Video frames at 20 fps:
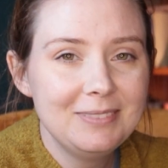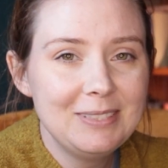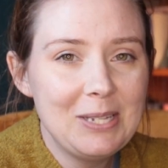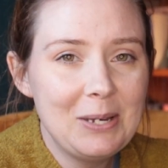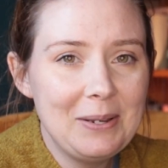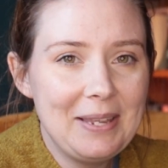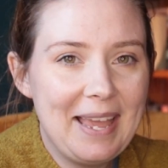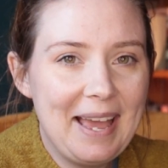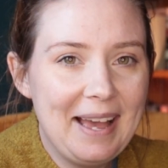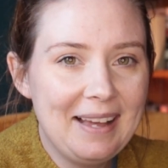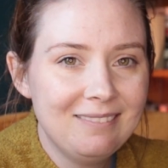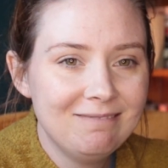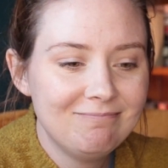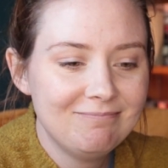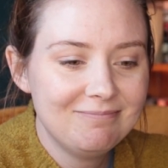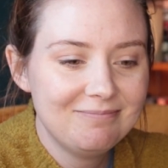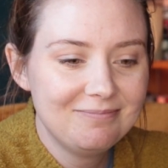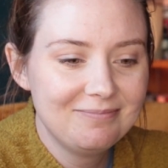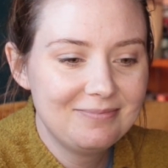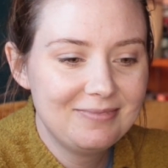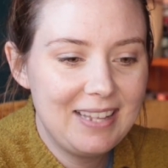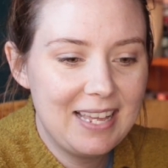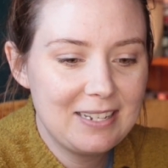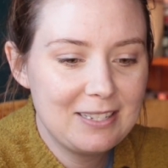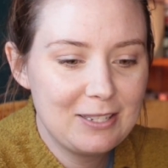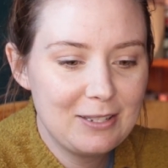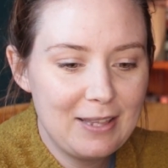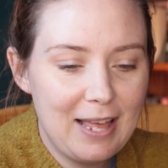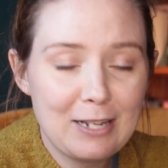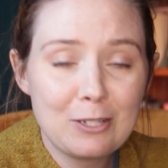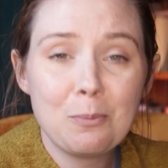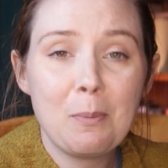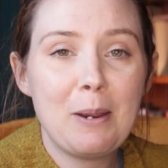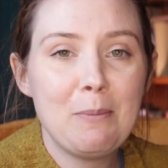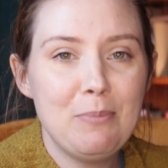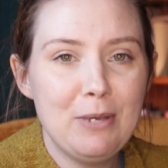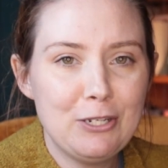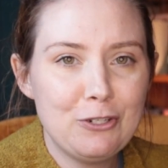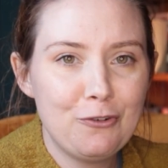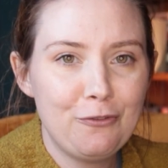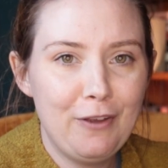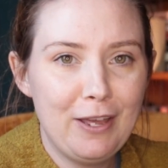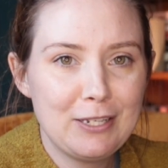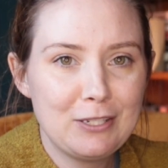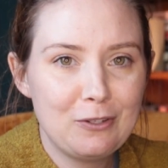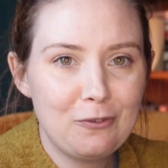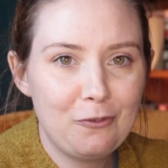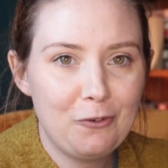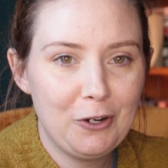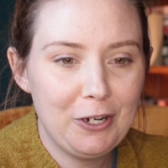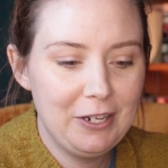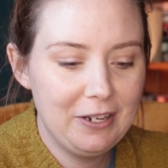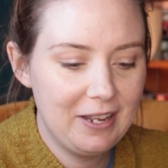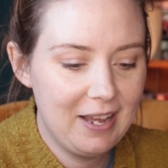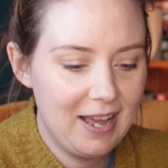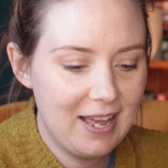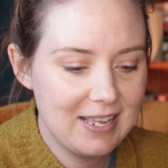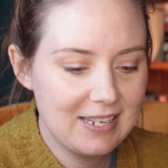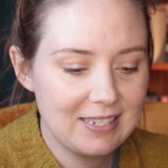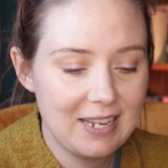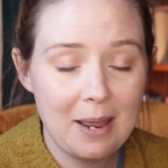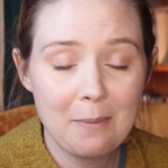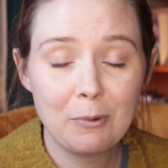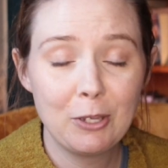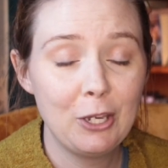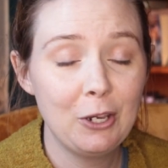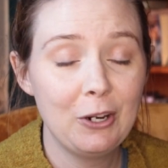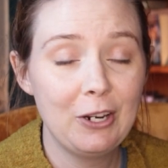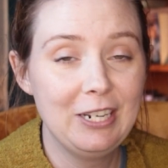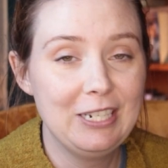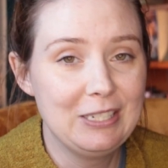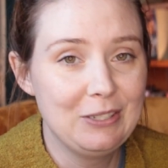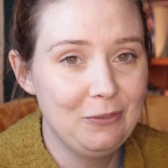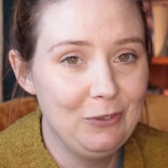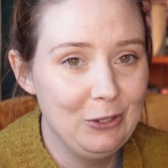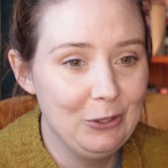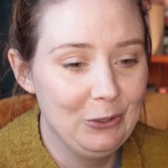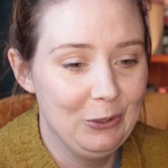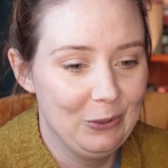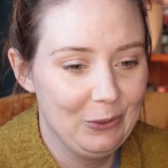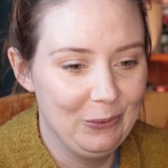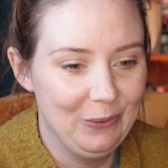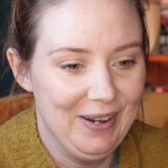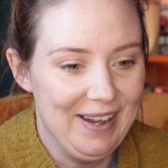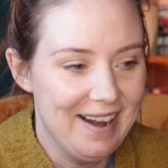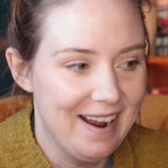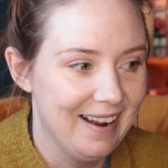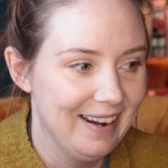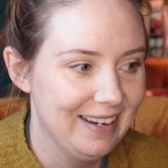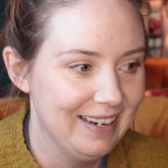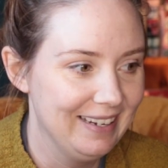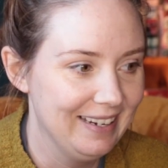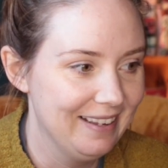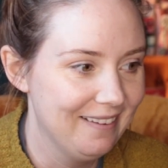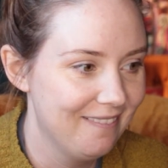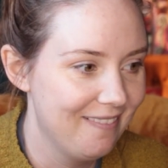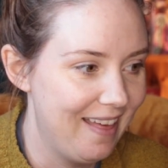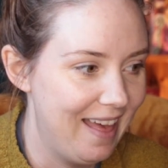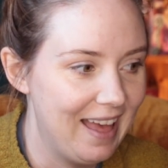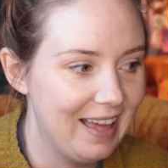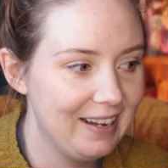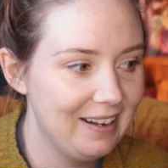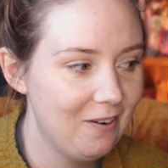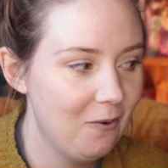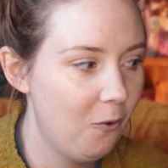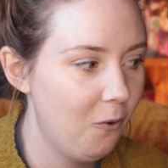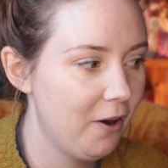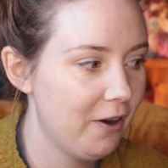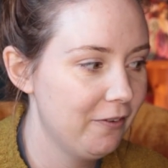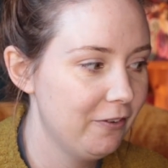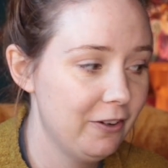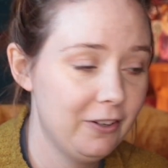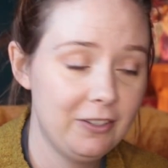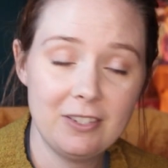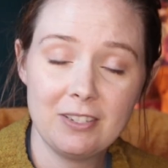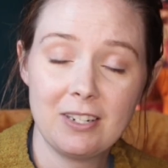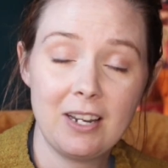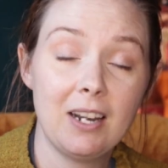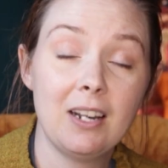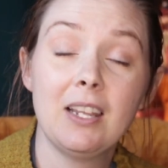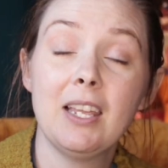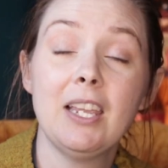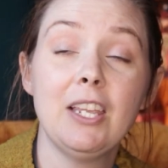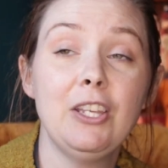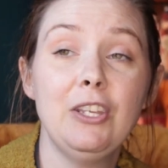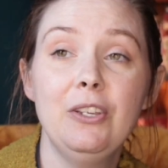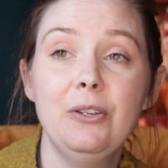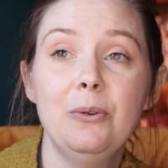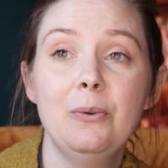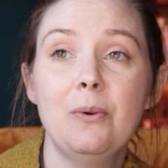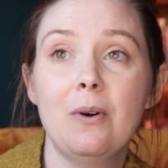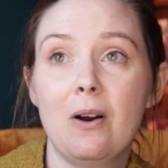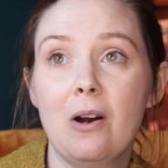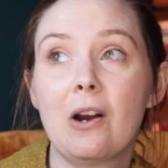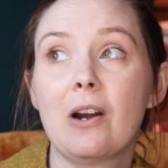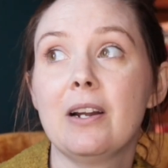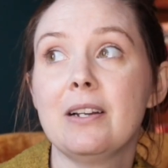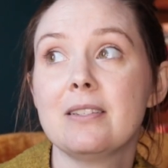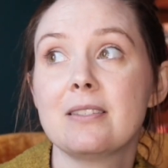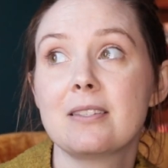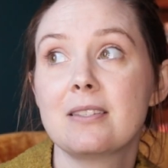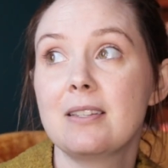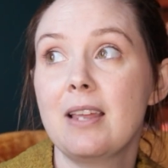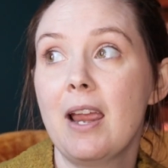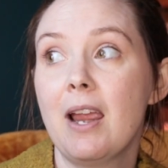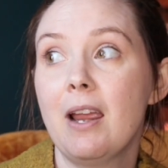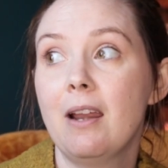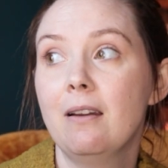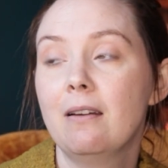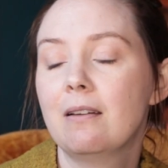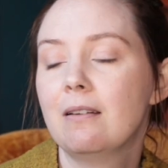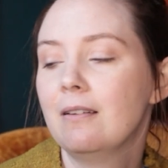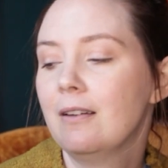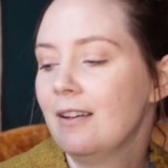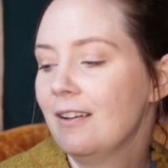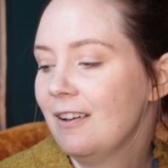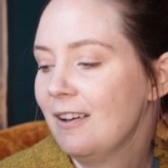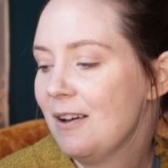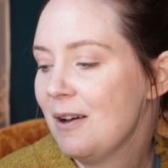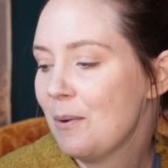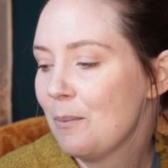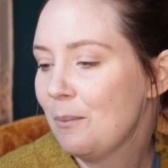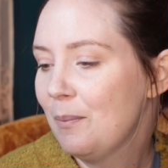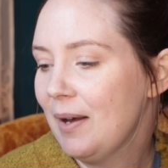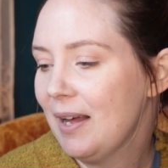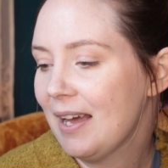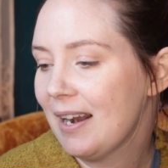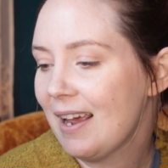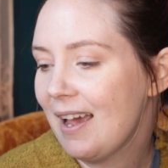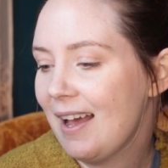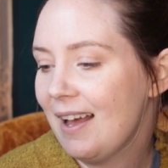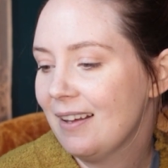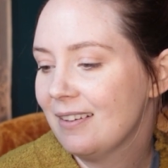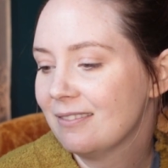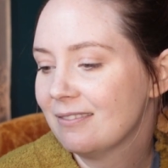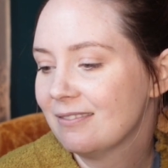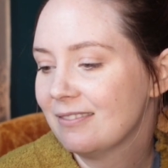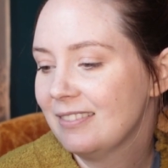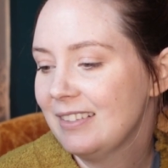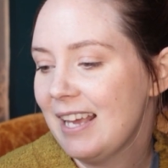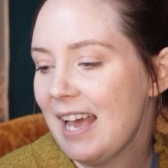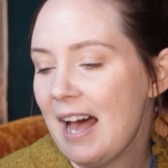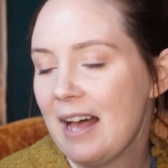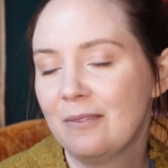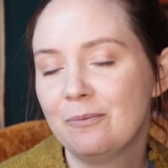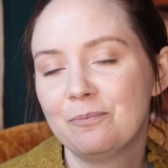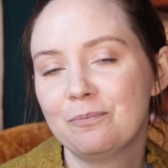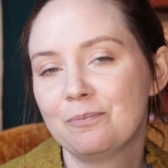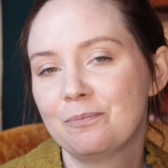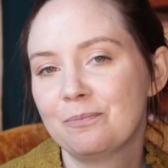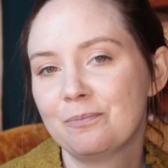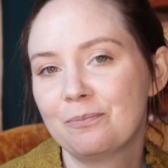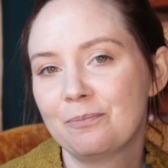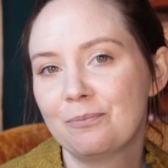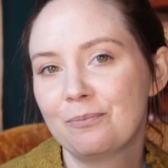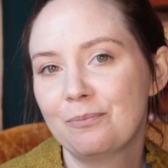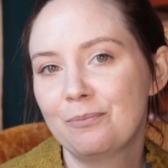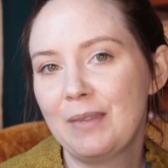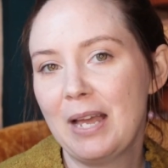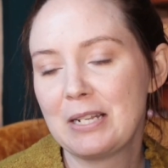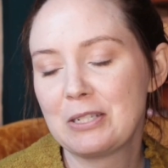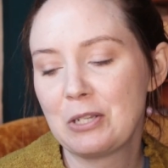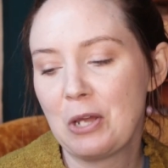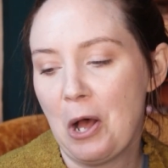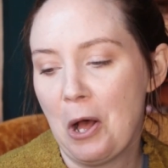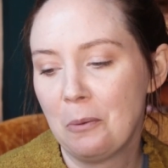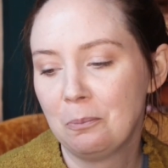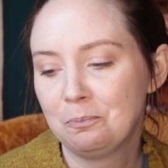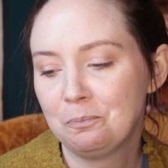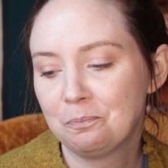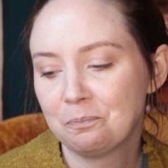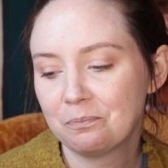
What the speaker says: So yeah, that's my bitch fest for you guys. I'm curious if you agree on any of that or if you're just kind of like, you are insane. But yeah, that's all.